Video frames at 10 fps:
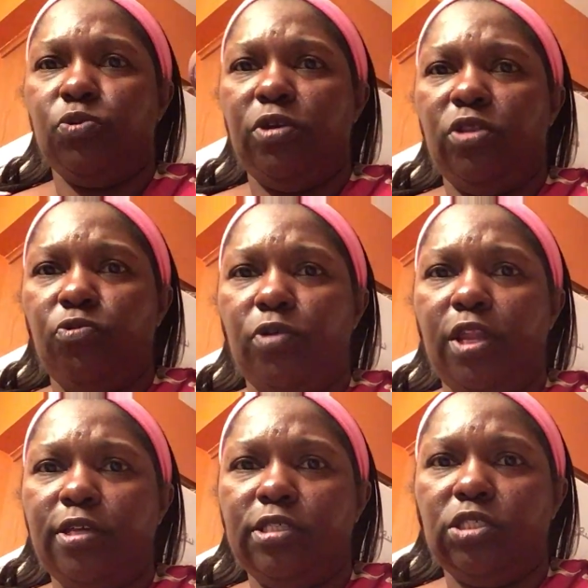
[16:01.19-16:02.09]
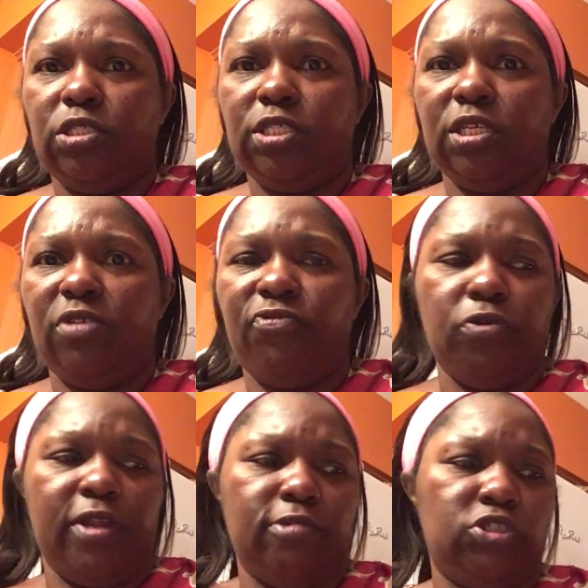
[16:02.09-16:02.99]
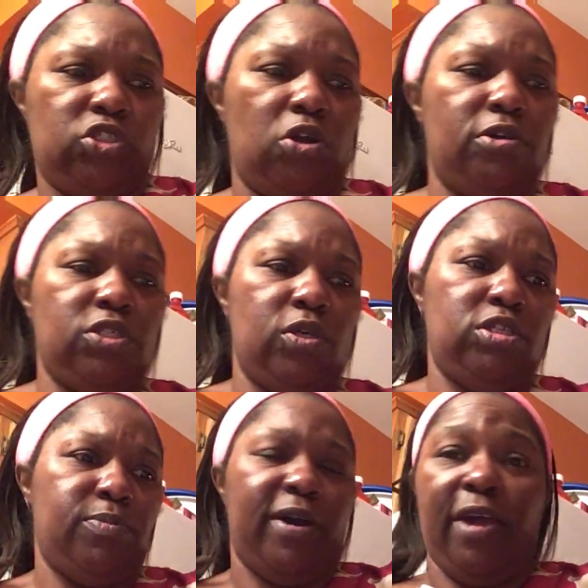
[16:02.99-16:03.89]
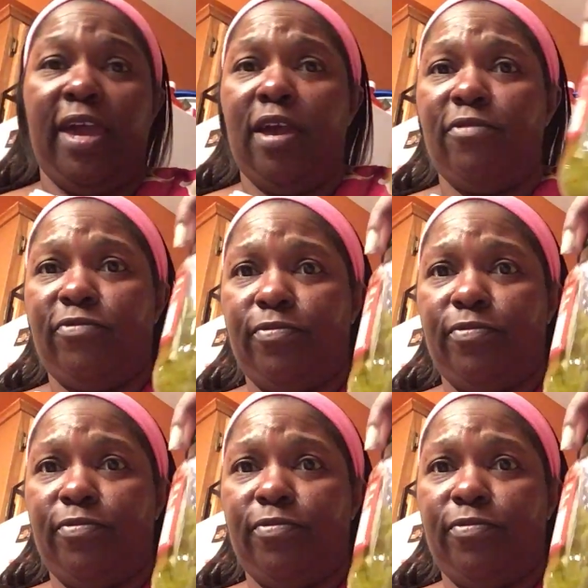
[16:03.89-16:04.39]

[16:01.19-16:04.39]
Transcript: sweet relish, 10 full ounce jar. So I use about half.